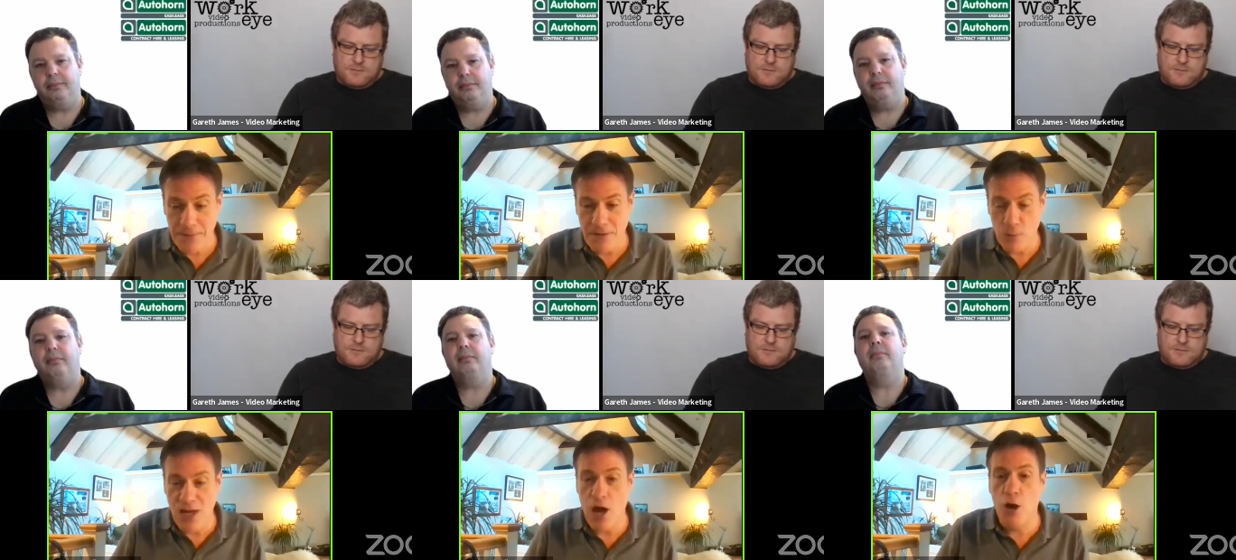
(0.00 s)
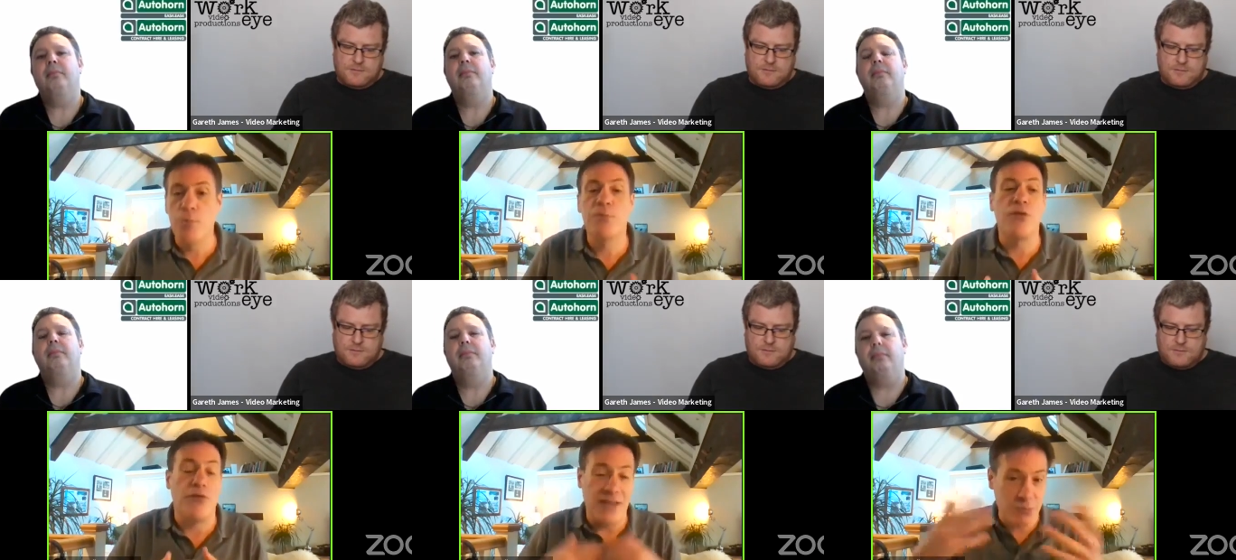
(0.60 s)
Speaker 1: We hope that
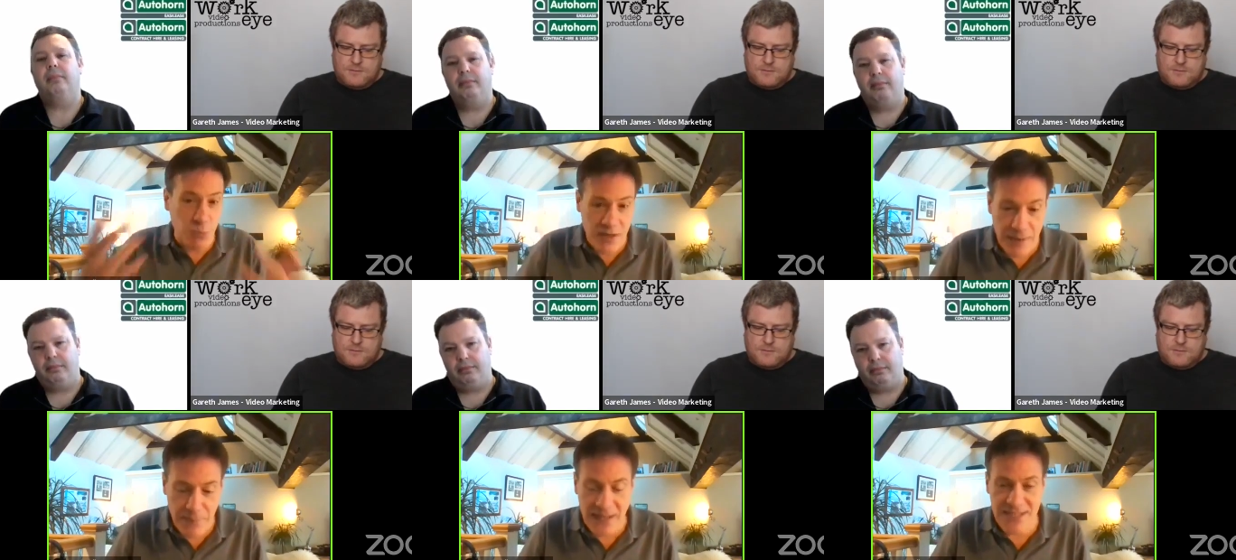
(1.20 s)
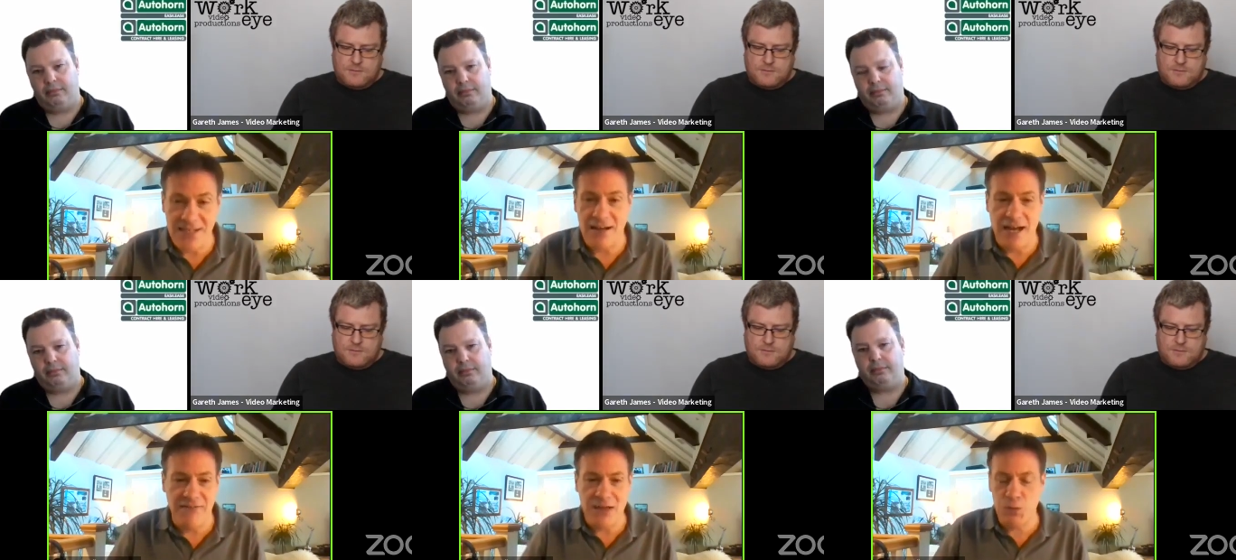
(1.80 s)
things will get better. And
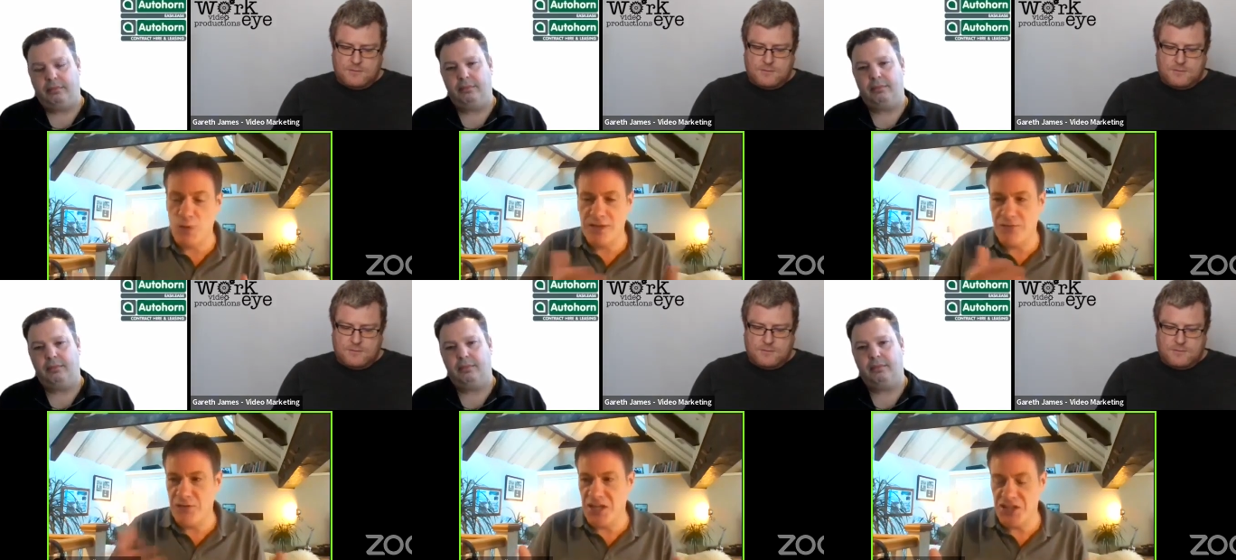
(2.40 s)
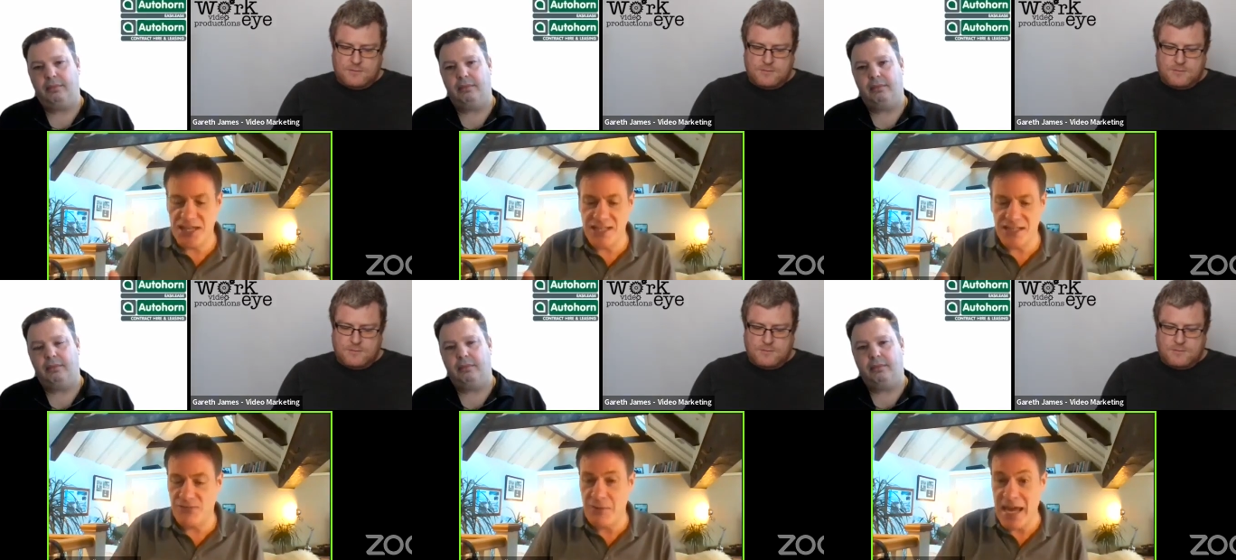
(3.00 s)
that's what differentiates us
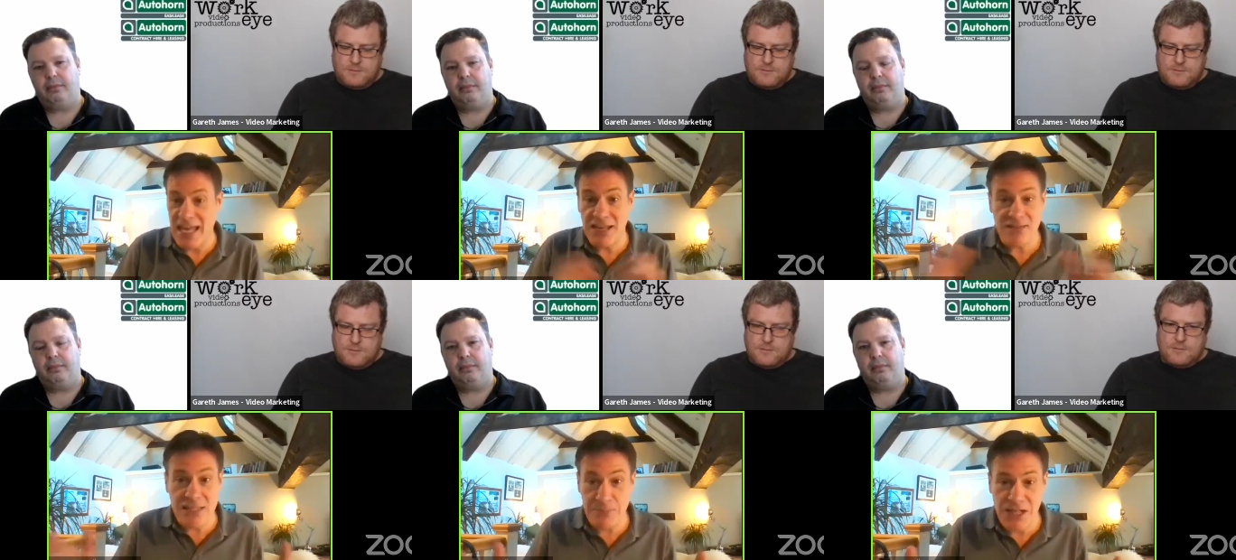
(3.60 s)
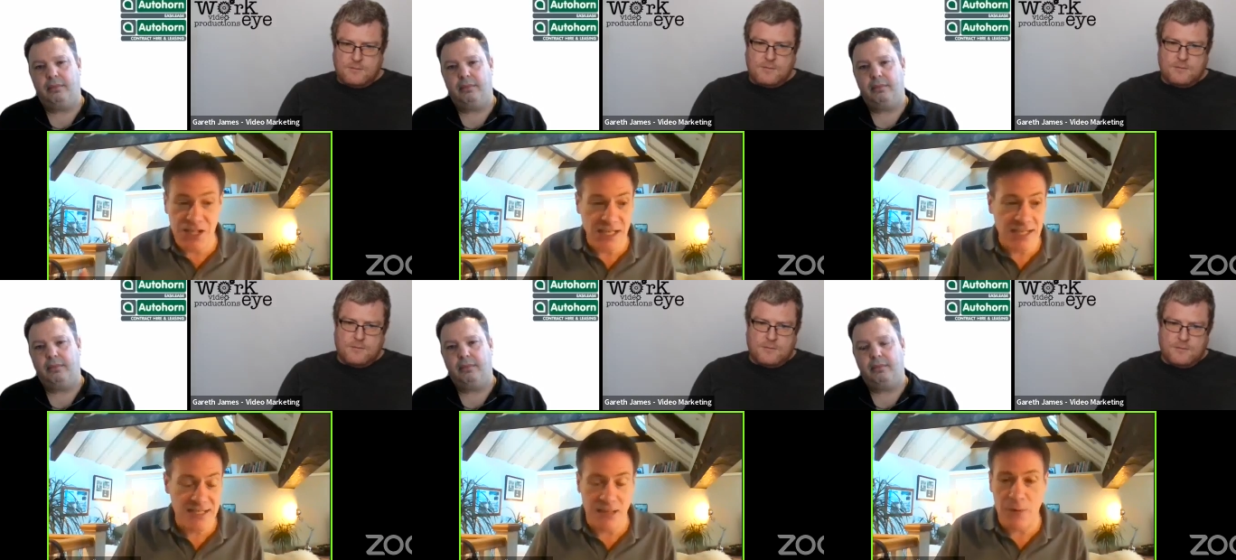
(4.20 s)
from any other
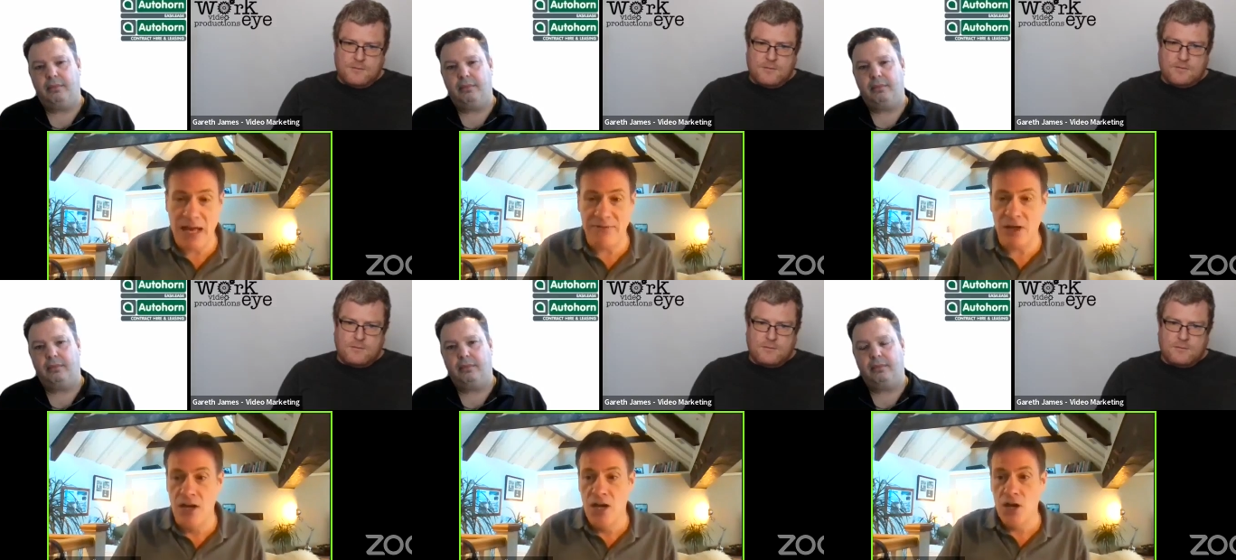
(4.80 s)
species that we have a